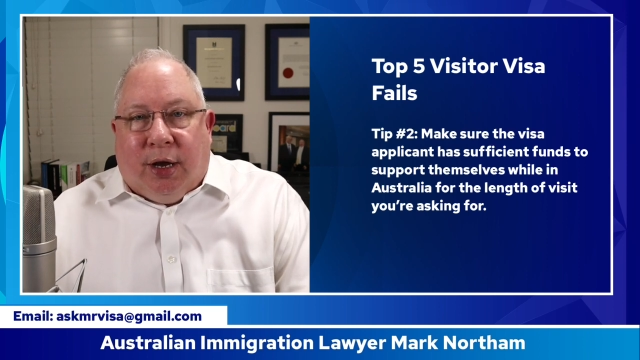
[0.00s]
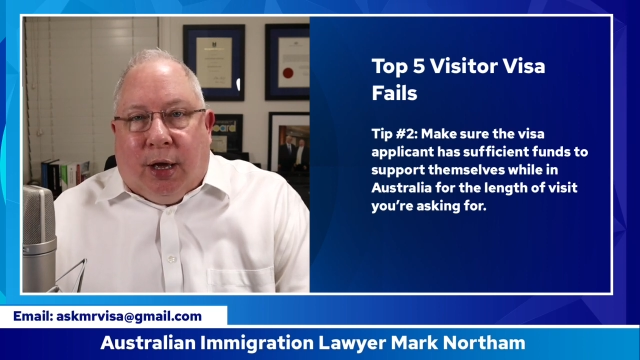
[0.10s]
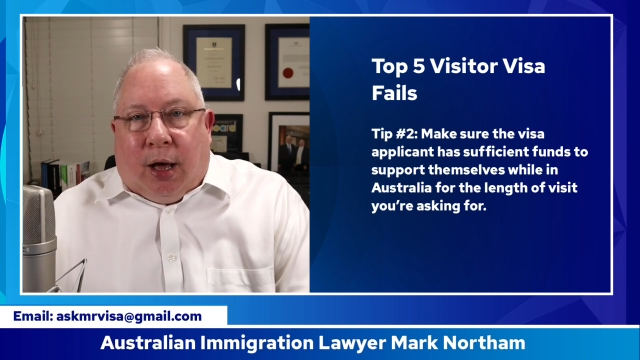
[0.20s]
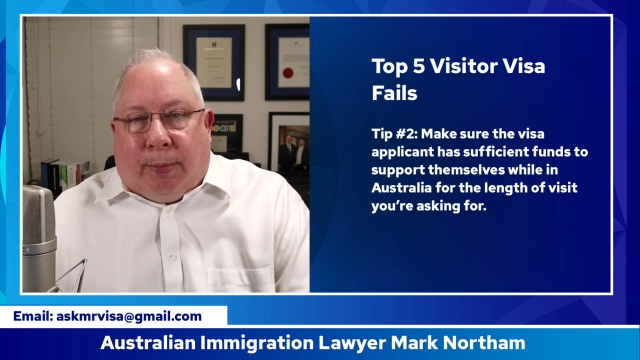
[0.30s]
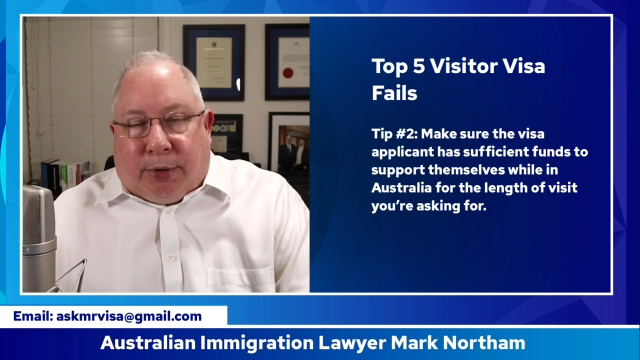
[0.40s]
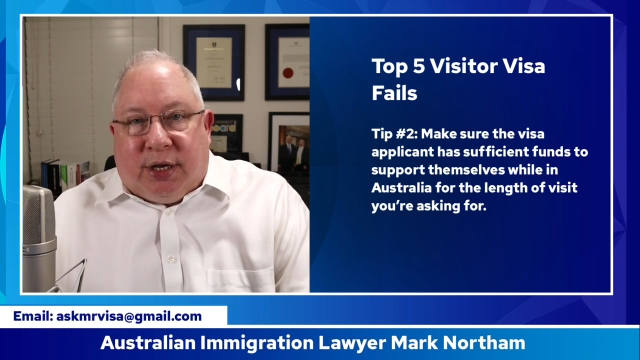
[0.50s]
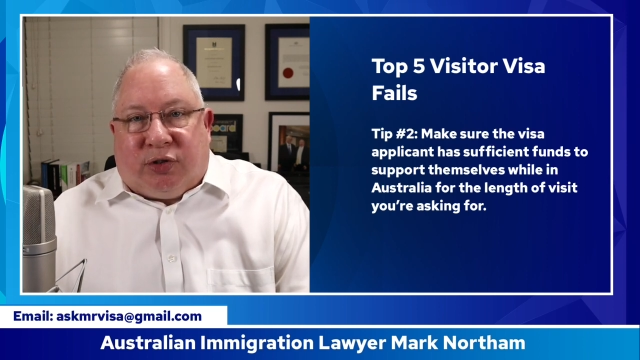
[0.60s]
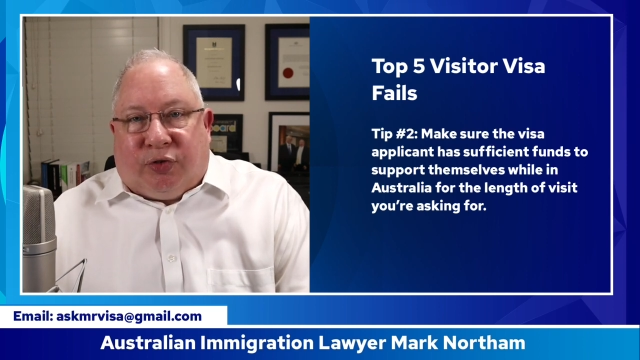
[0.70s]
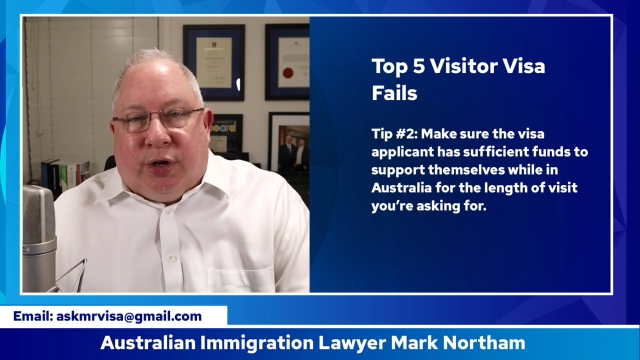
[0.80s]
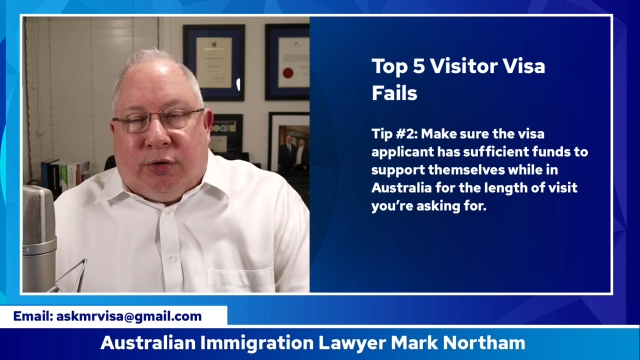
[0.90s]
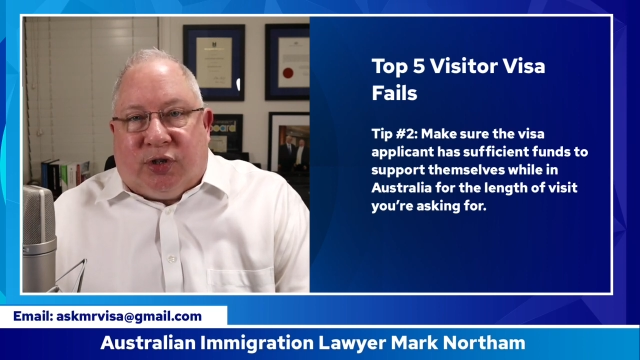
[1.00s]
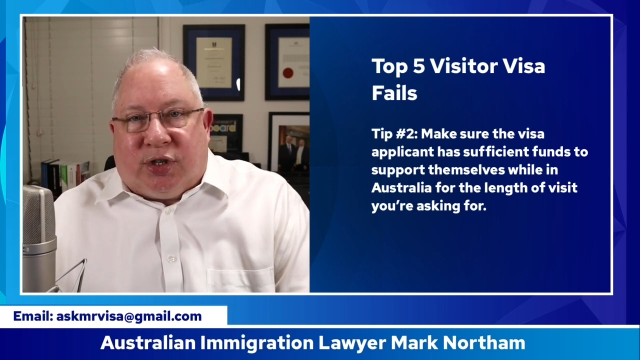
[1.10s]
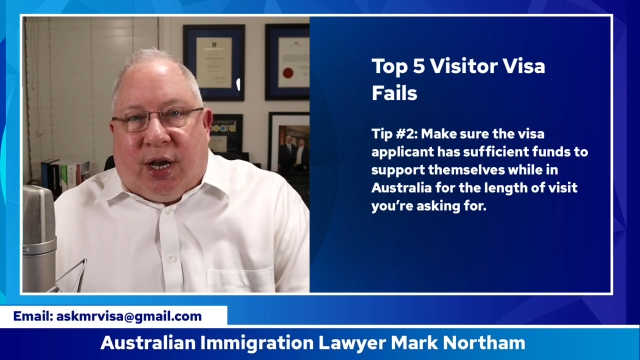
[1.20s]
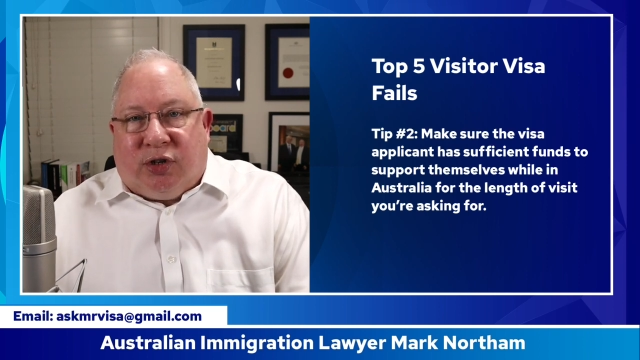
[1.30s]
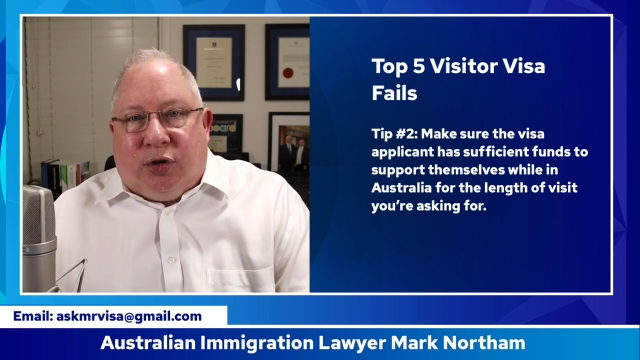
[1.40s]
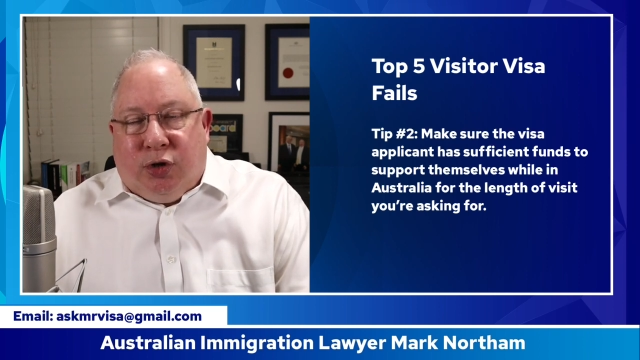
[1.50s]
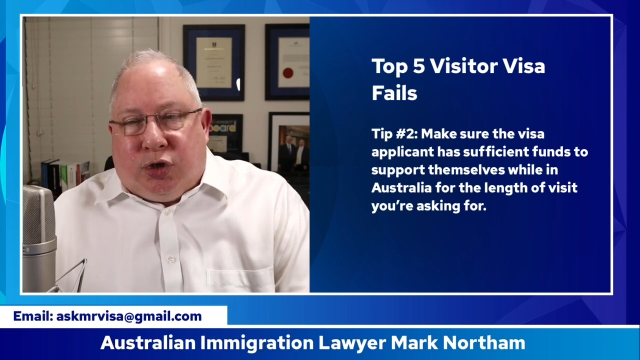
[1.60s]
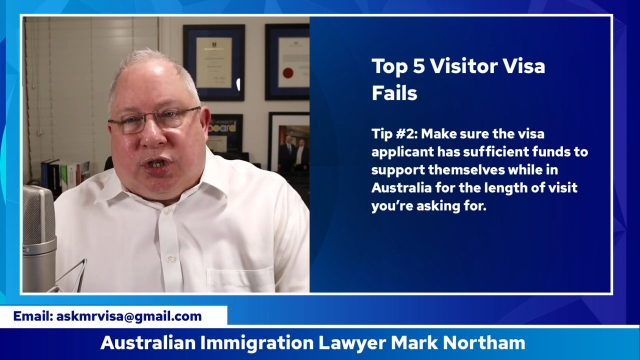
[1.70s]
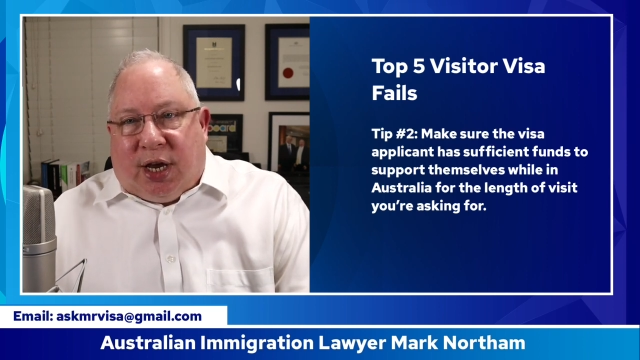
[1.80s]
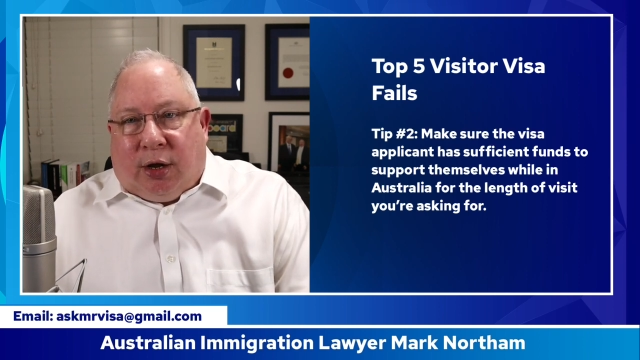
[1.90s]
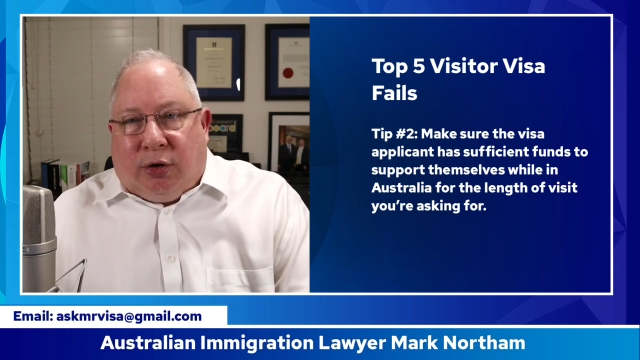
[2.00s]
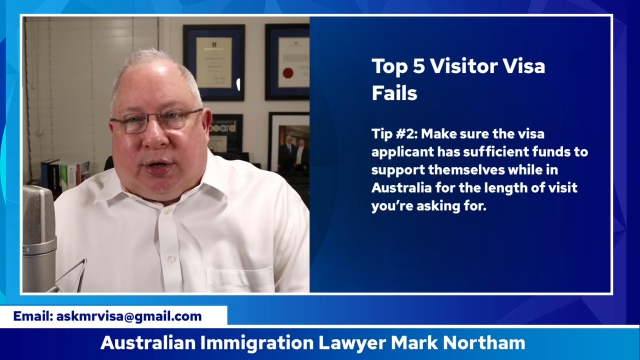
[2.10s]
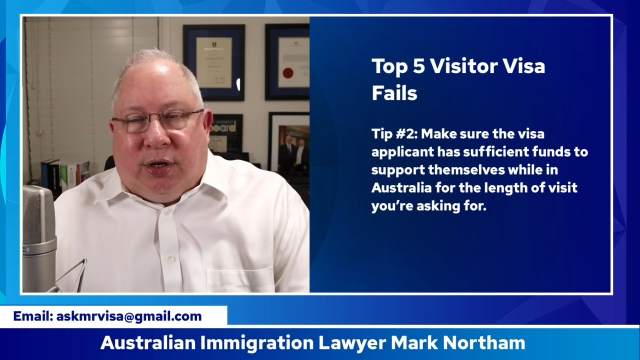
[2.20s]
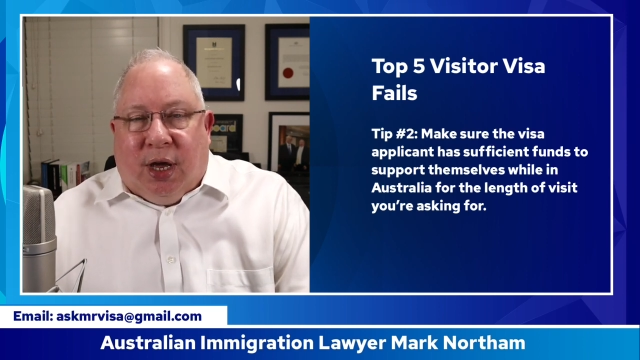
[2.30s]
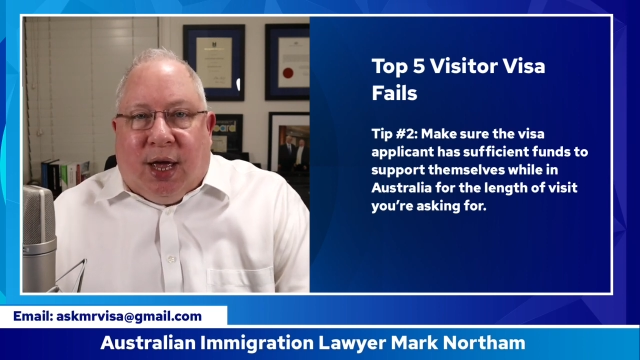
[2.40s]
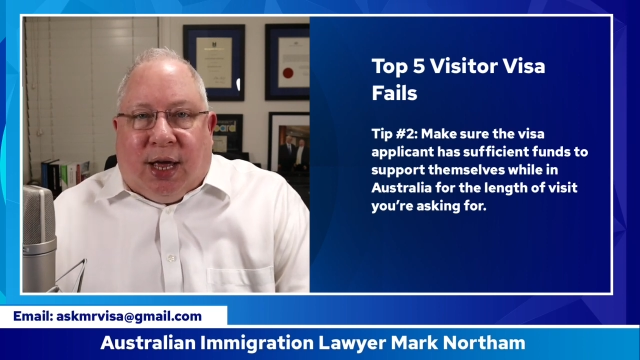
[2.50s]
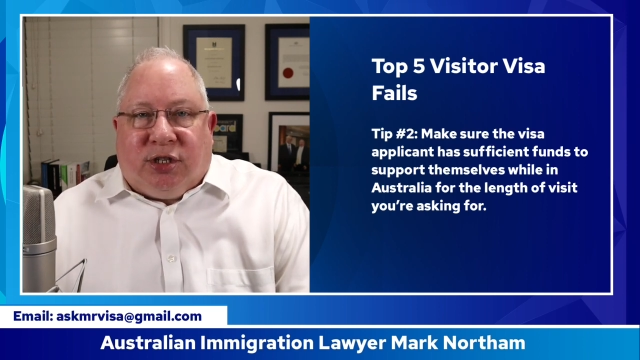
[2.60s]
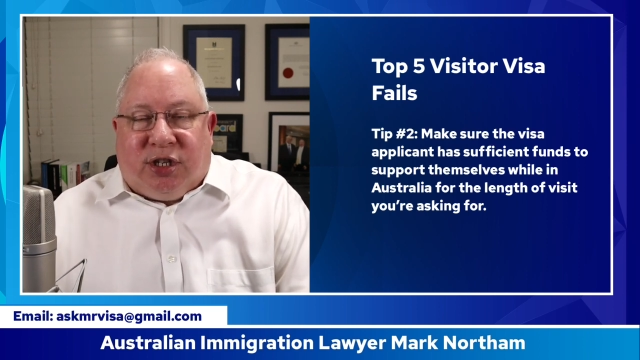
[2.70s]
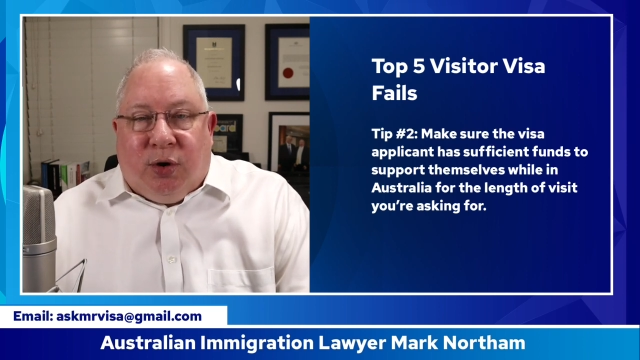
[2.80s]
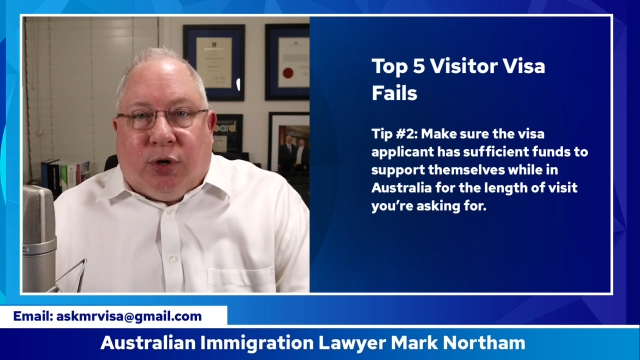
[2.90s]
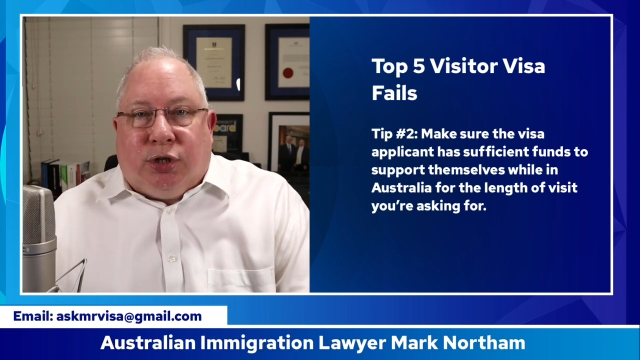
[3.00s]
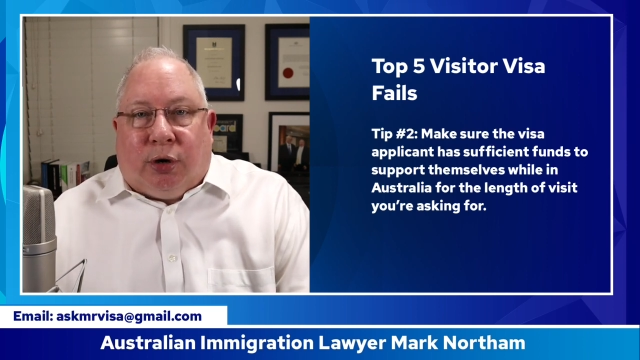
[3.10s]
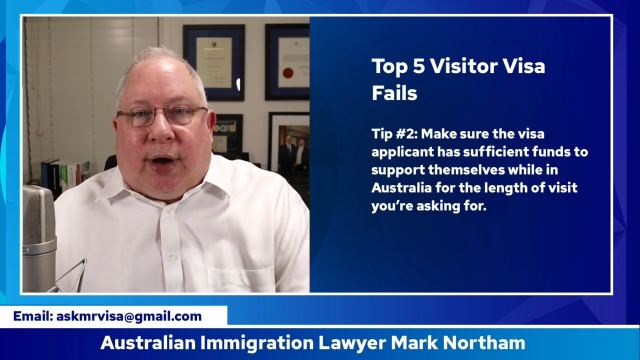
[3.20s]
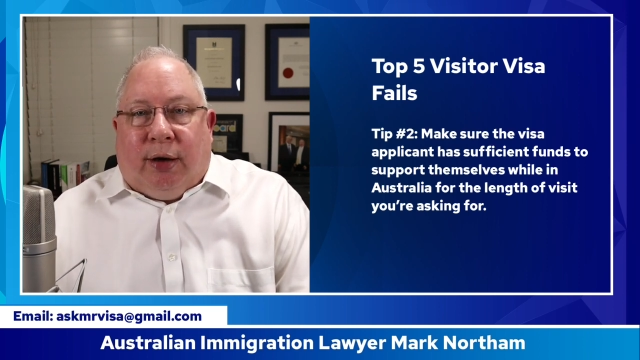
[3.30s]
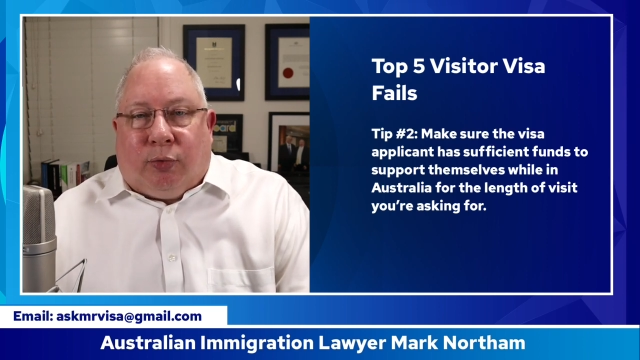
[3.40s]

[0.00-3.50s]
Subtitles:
a place for you to stay. So you should take a look and see what your